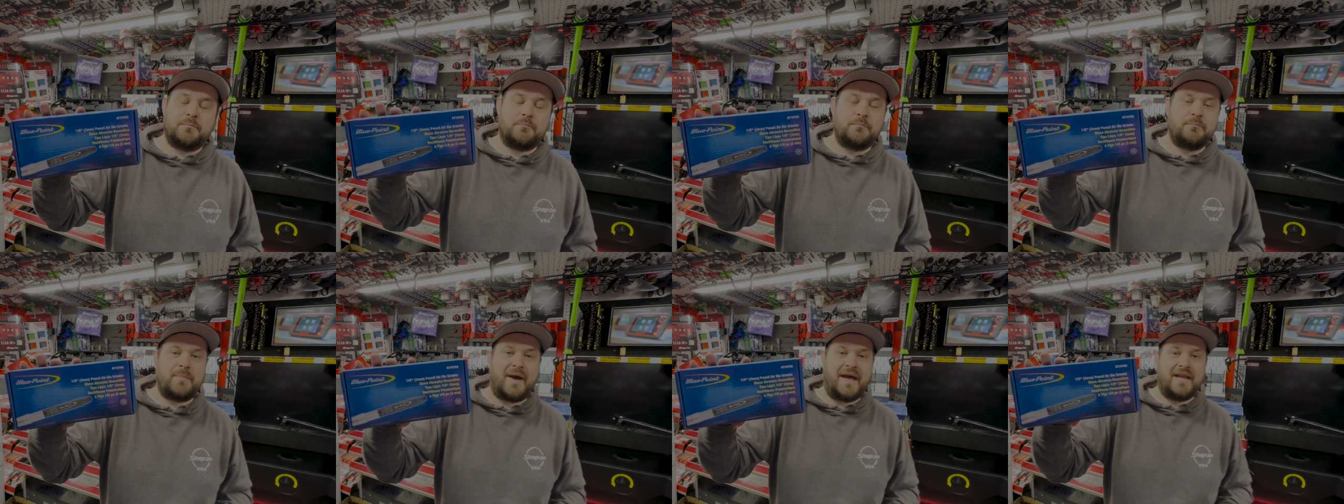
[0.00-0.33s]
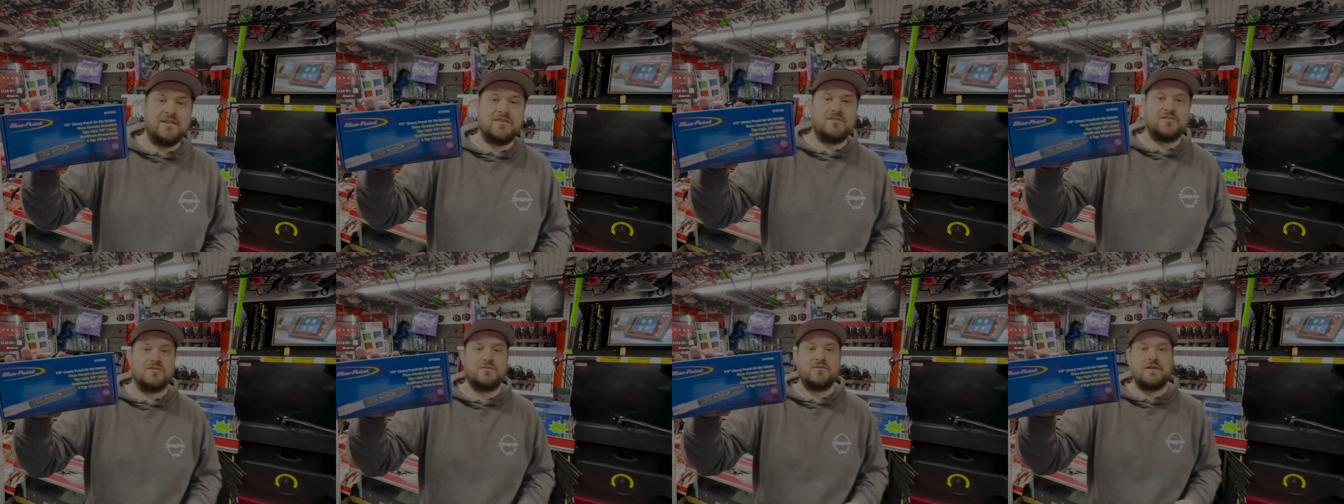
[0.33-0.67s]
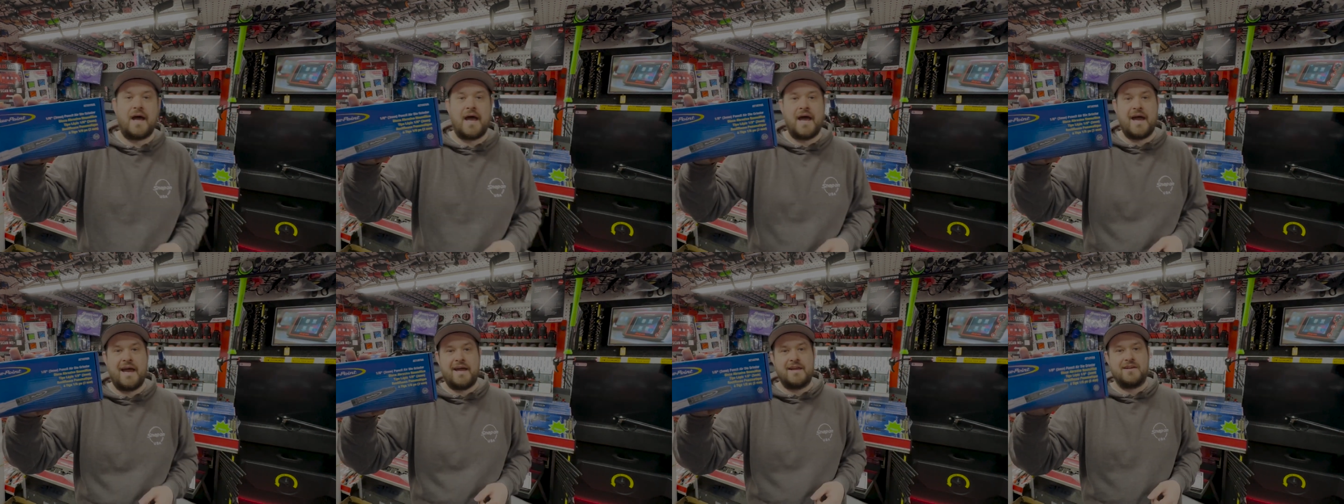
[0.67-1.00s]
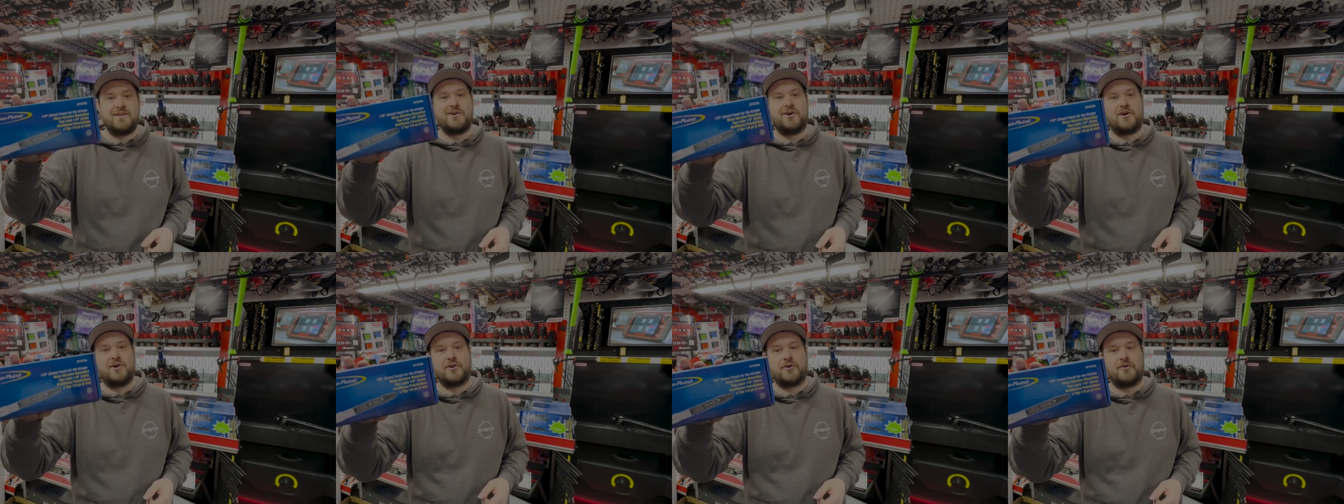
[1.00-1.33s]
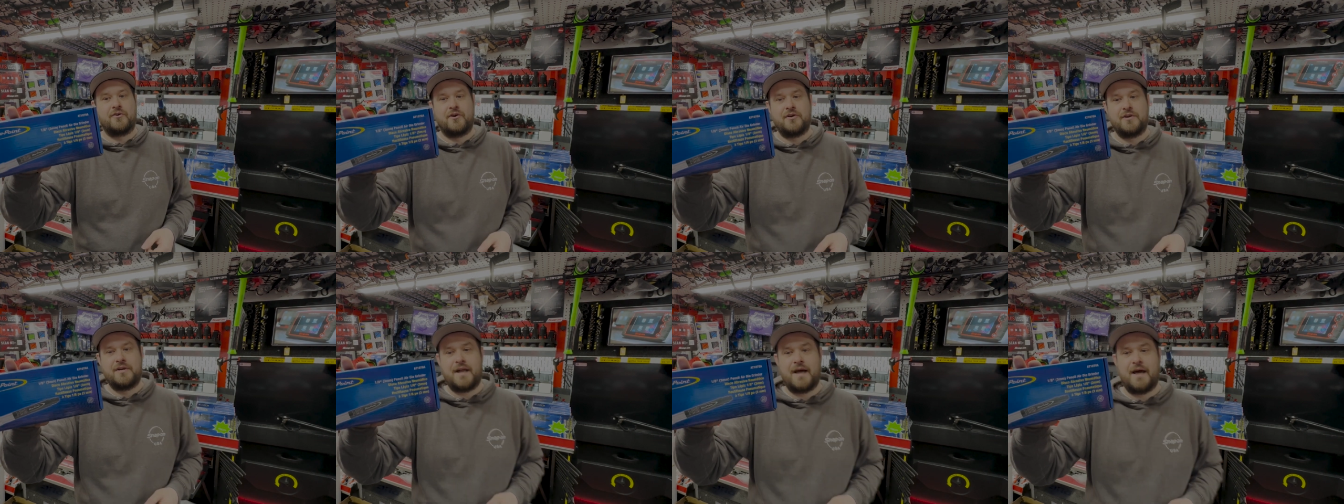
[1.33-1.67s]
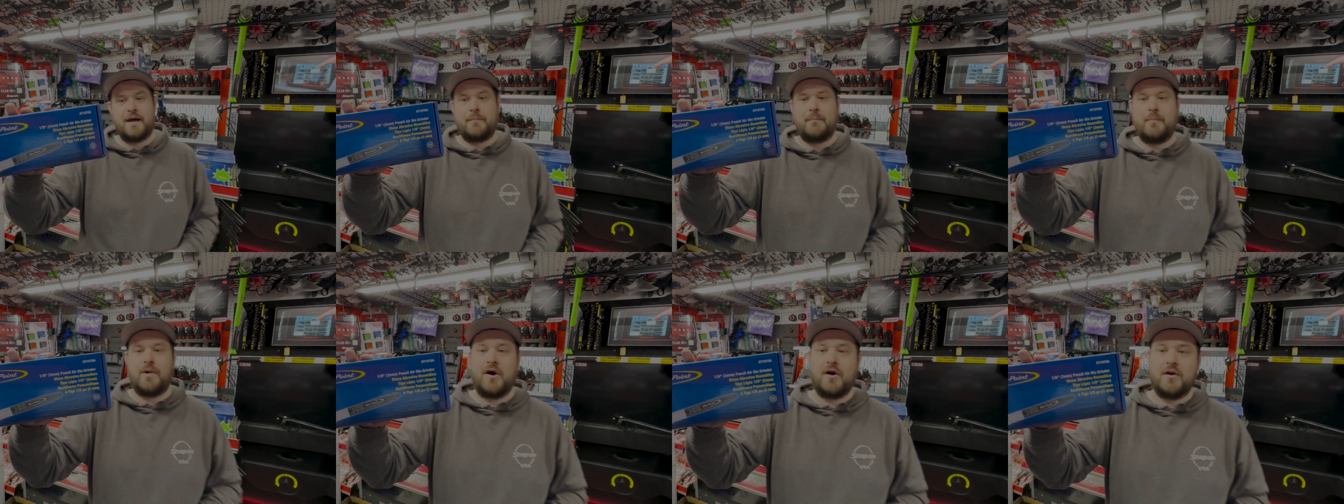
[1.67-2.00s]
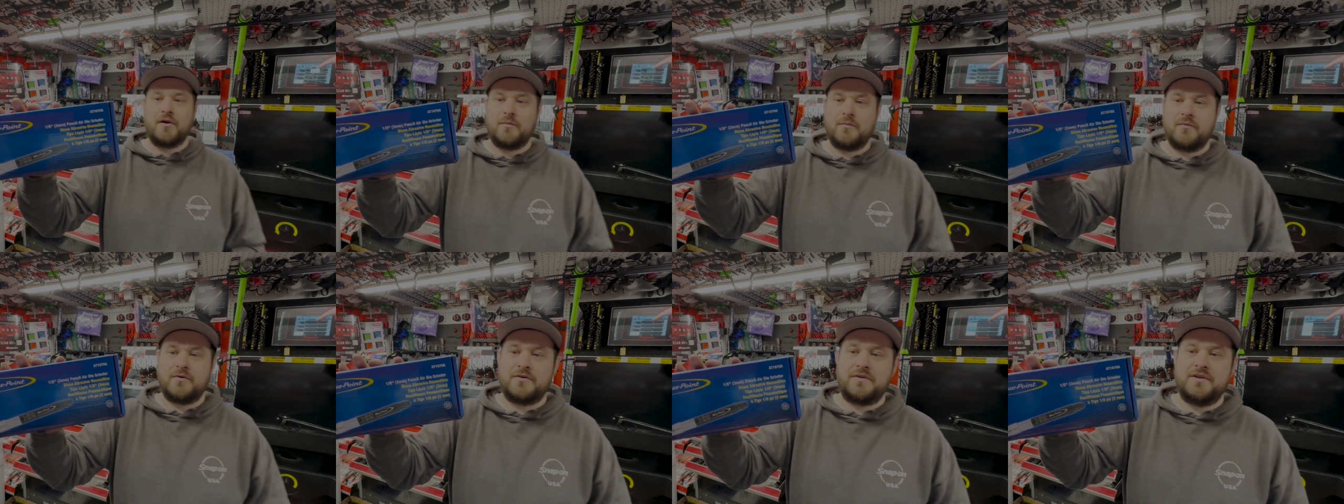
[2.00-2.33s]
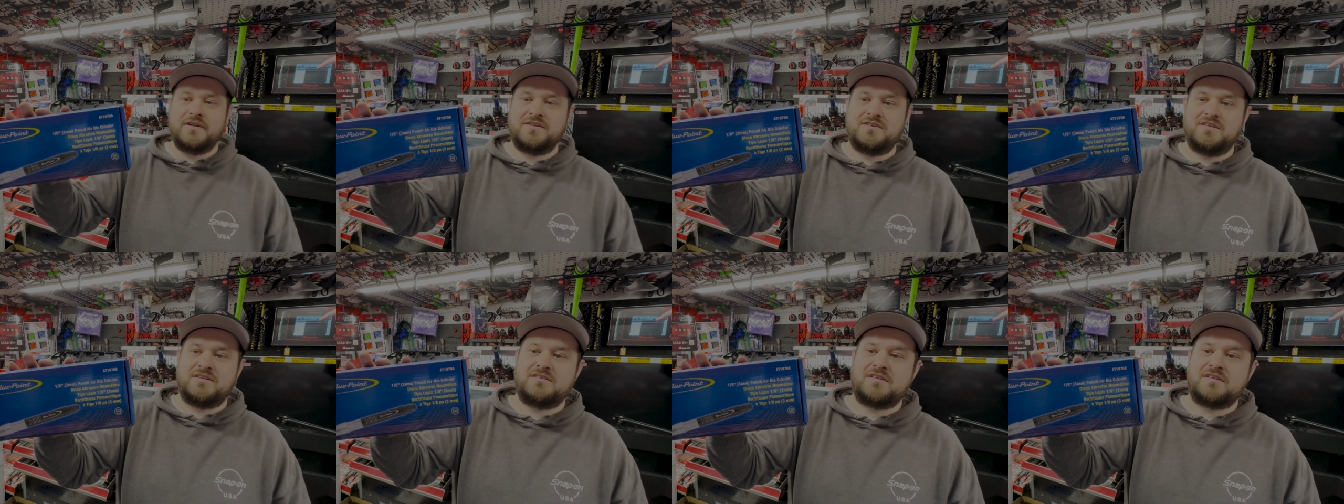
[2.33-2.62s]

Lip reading: pencil air die grinder. Part number on this is